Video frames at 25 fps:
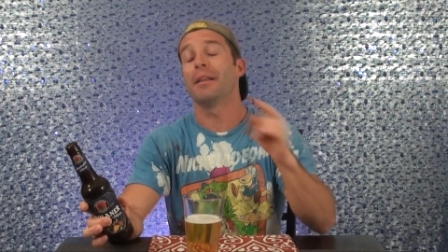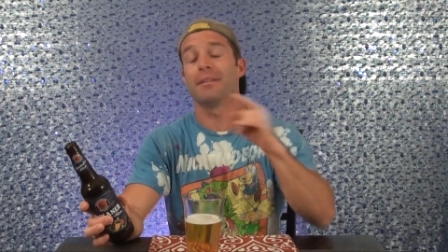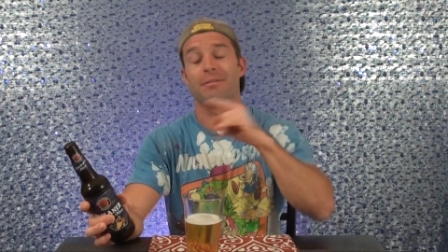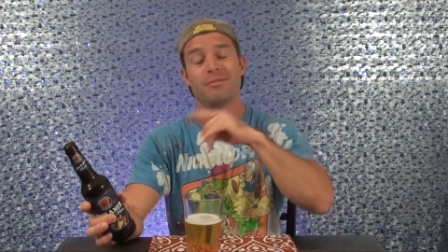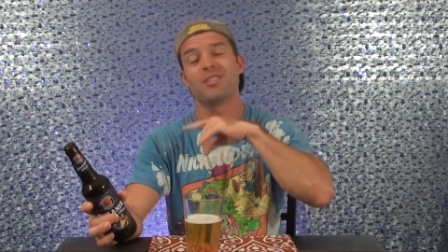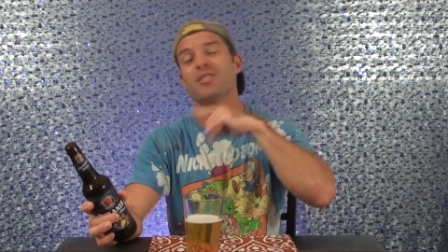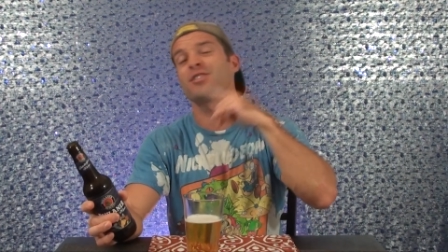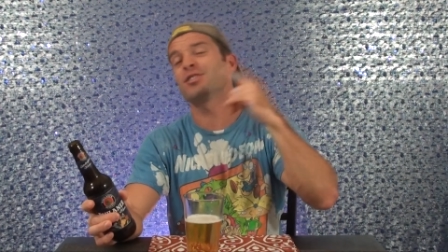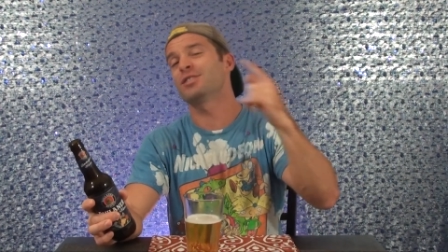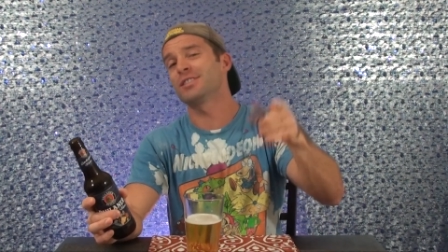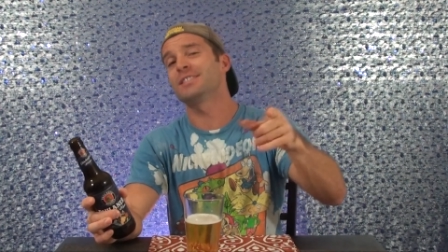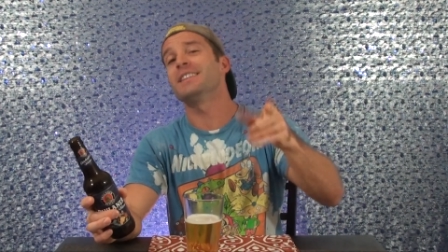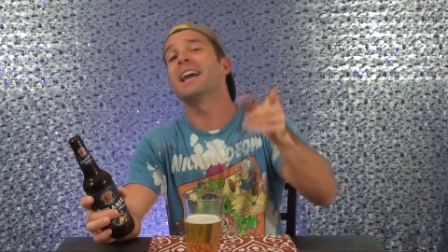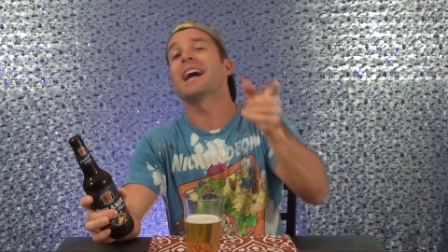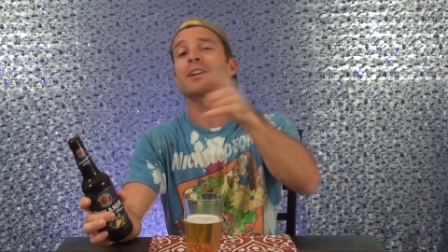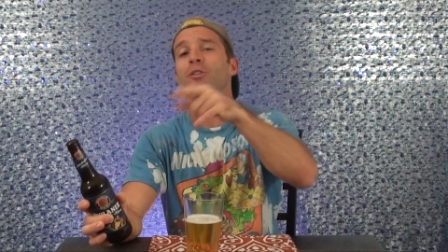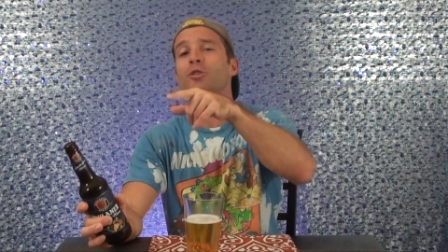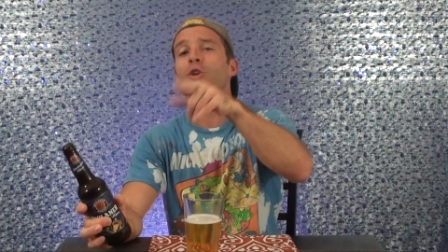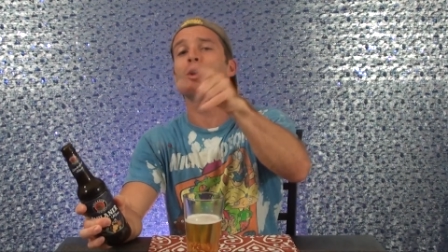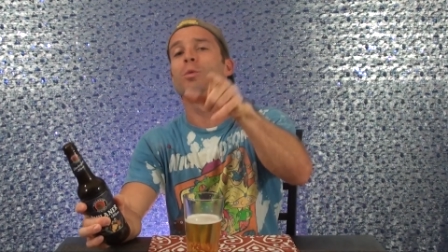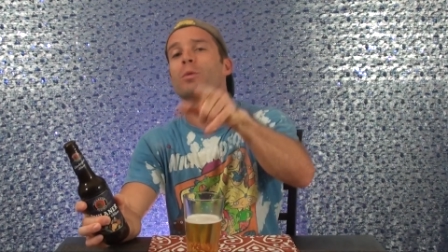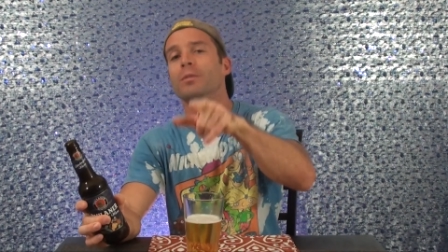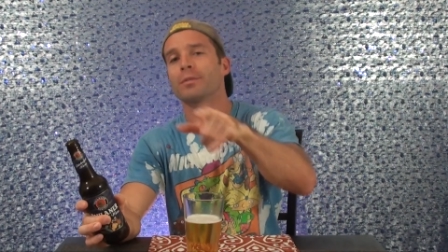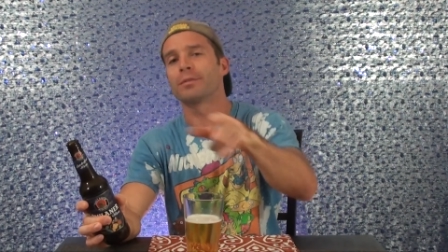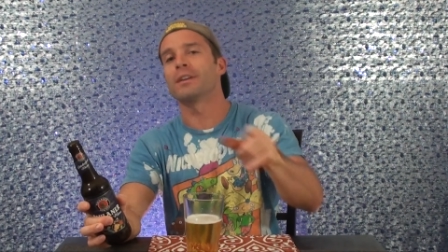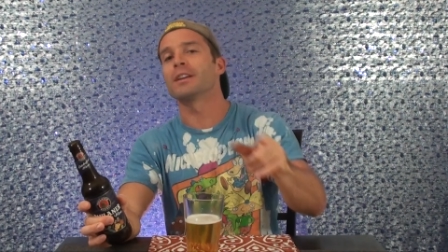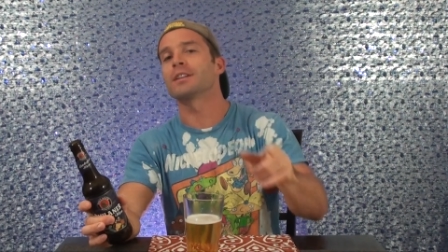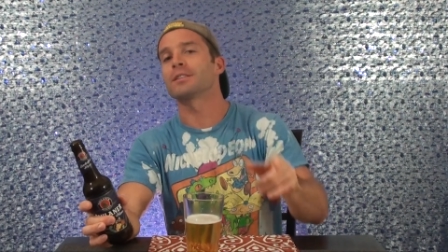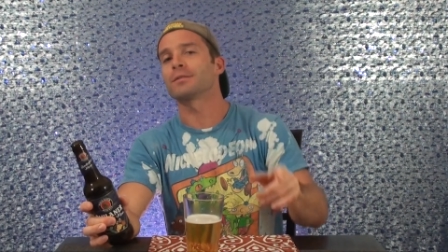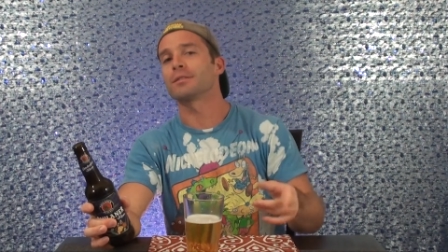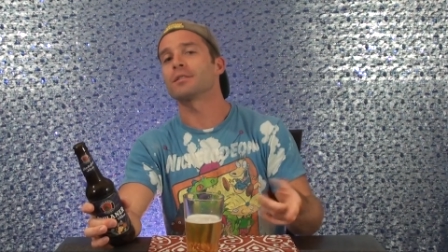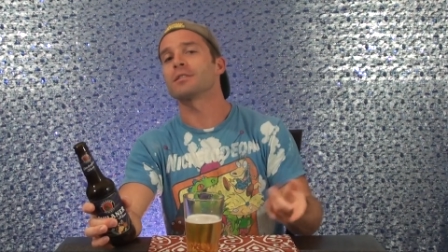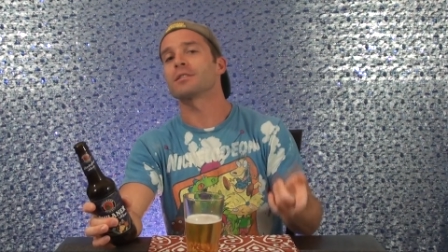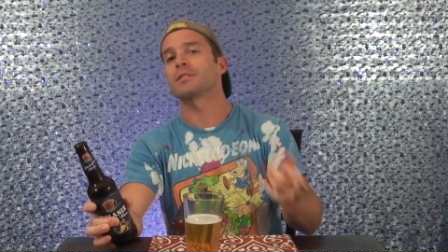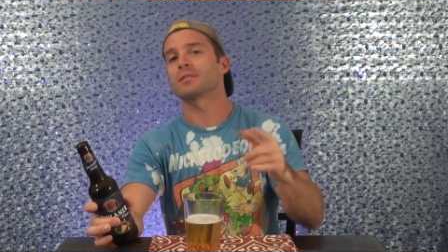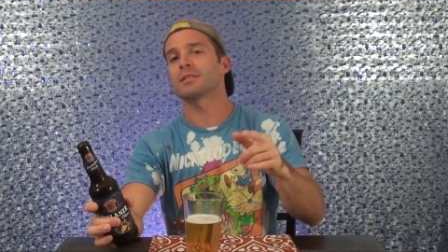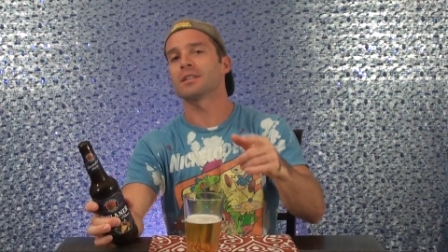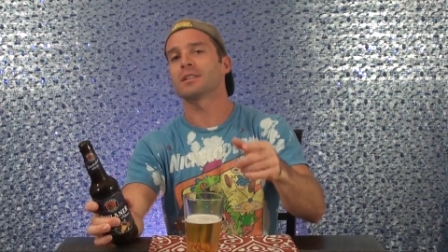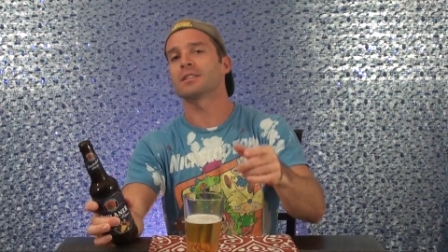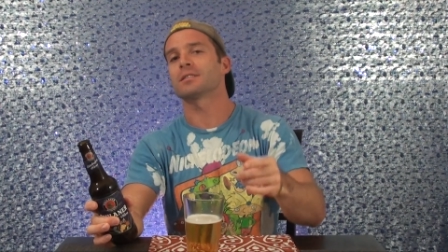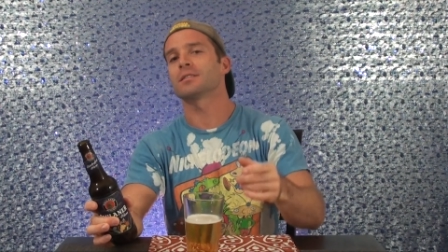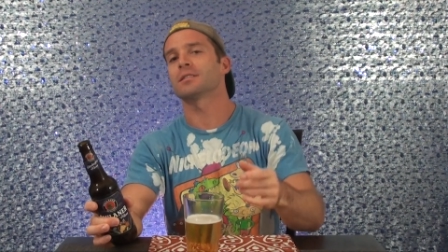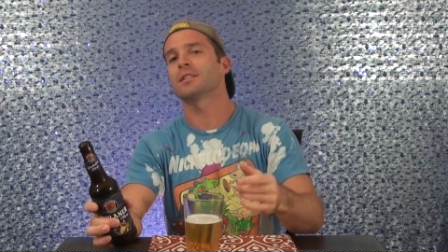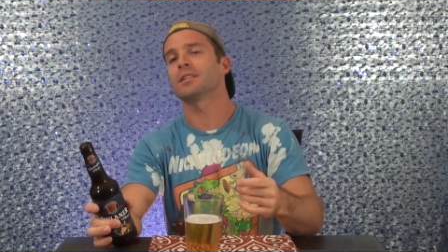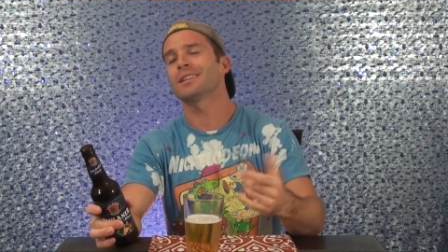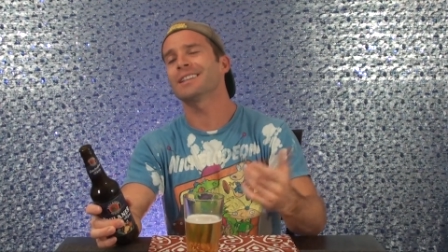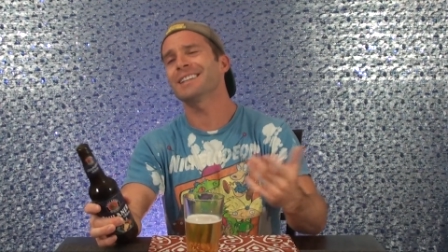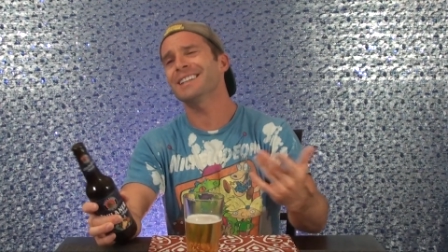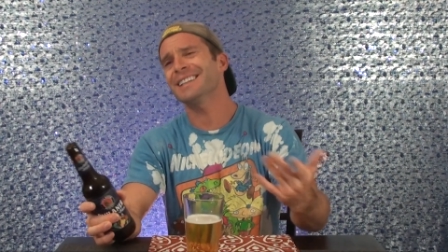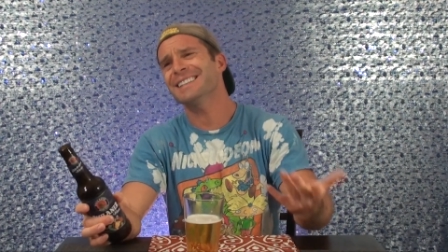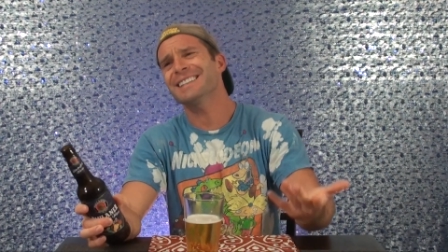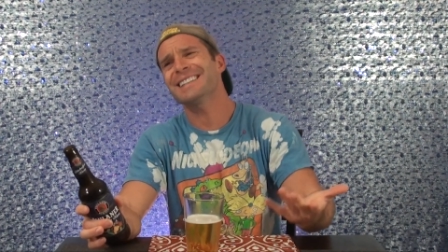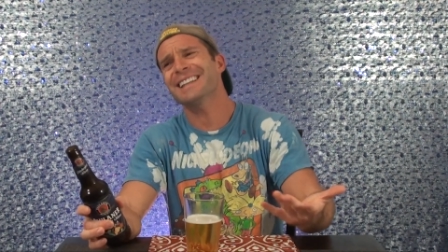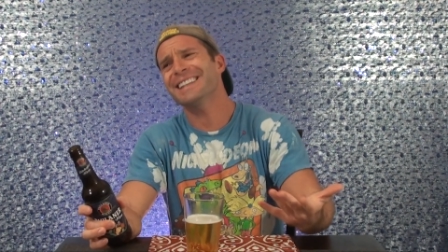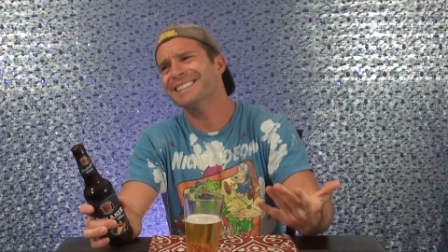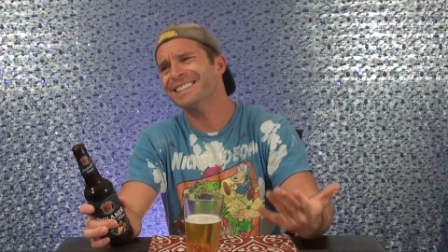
this is the Oktoberfest version, isn't it?